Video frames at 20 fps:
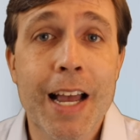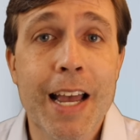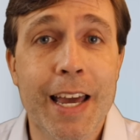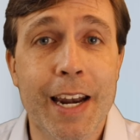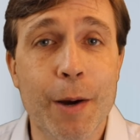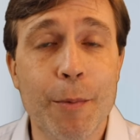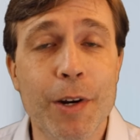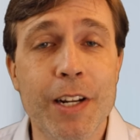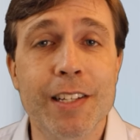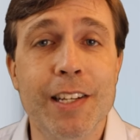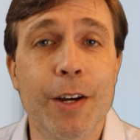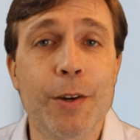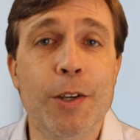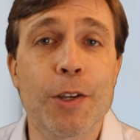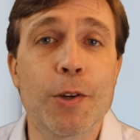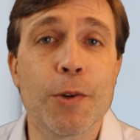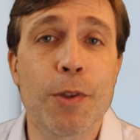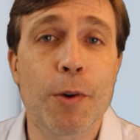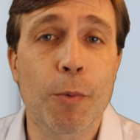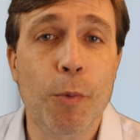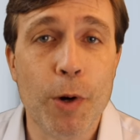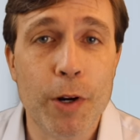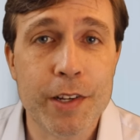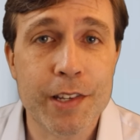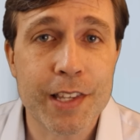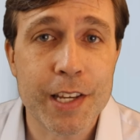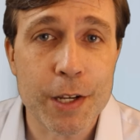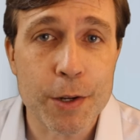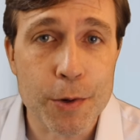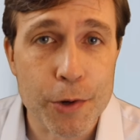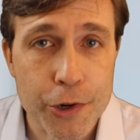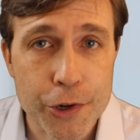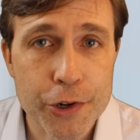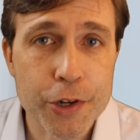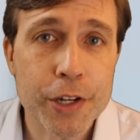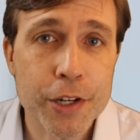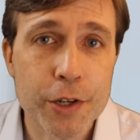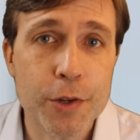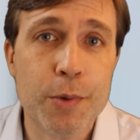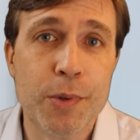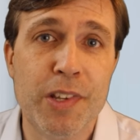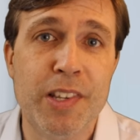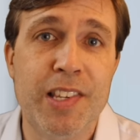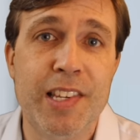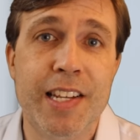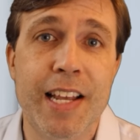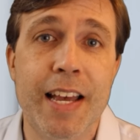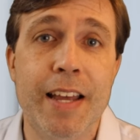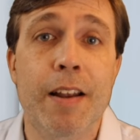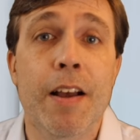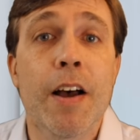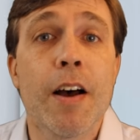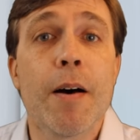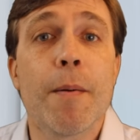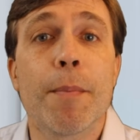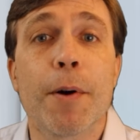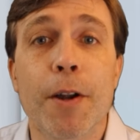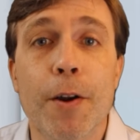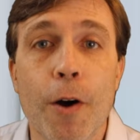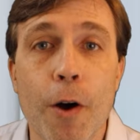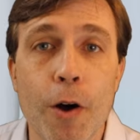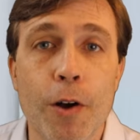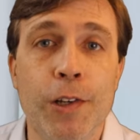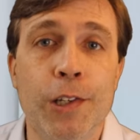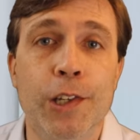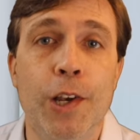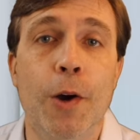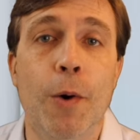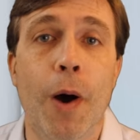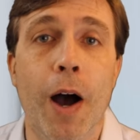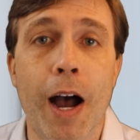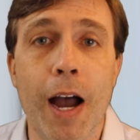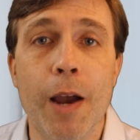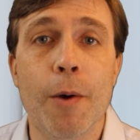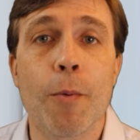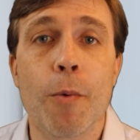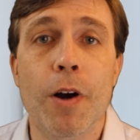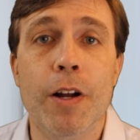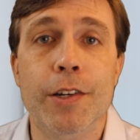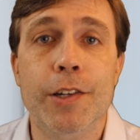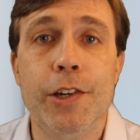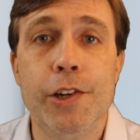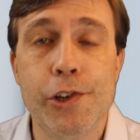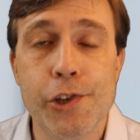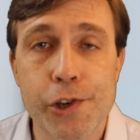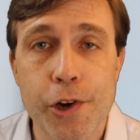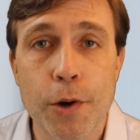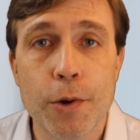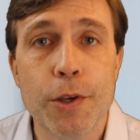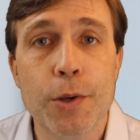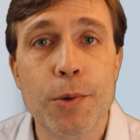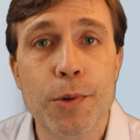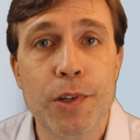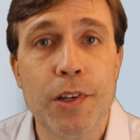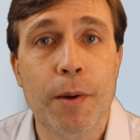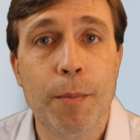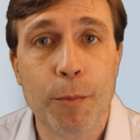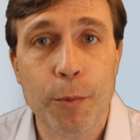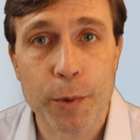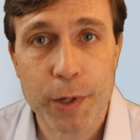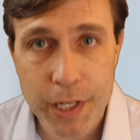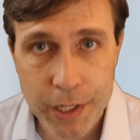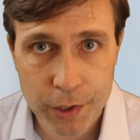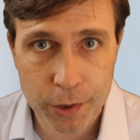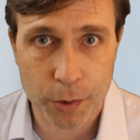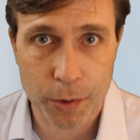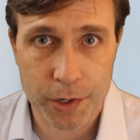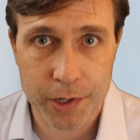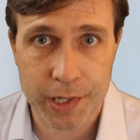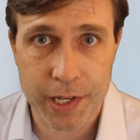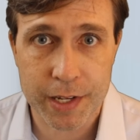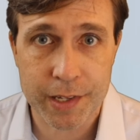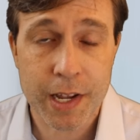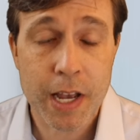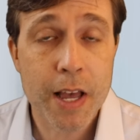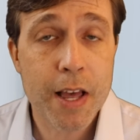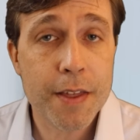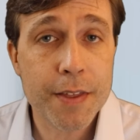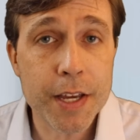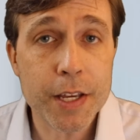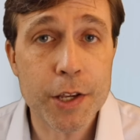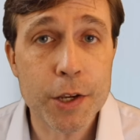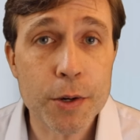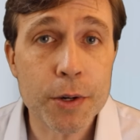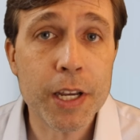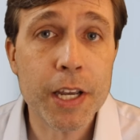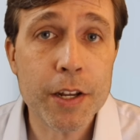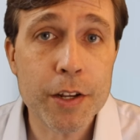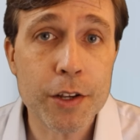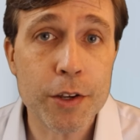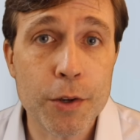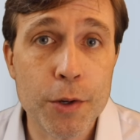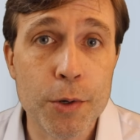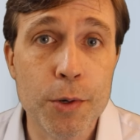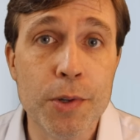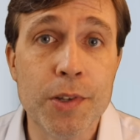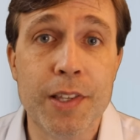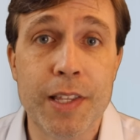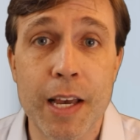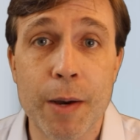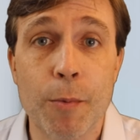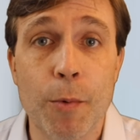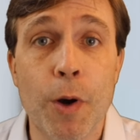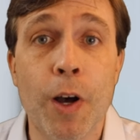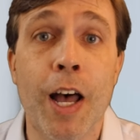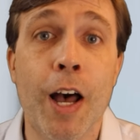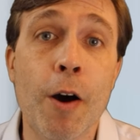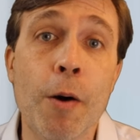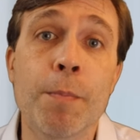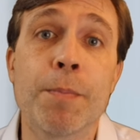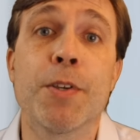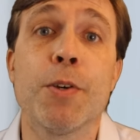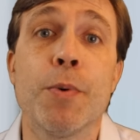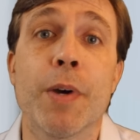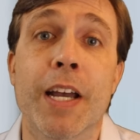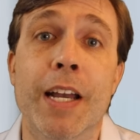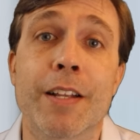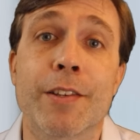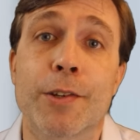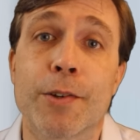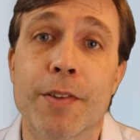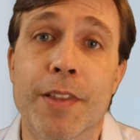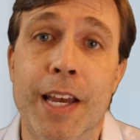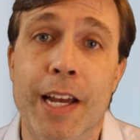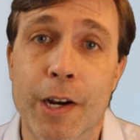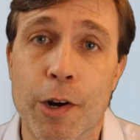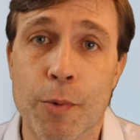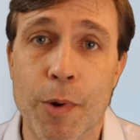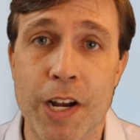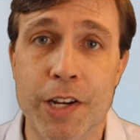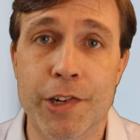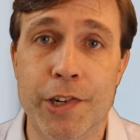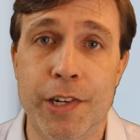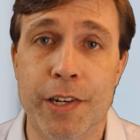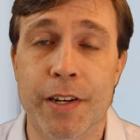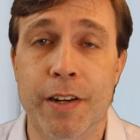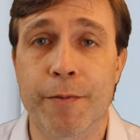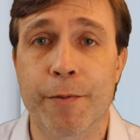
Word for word: And I want to tell you the words that you should use instead, but also I want to show you some resources that you can use that will help you answer that question.